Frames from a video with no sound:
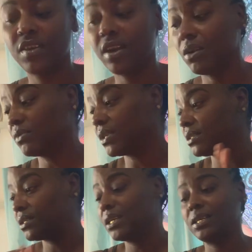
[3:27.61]
There, the
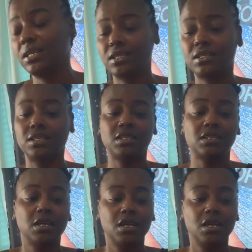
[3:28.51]
scent is just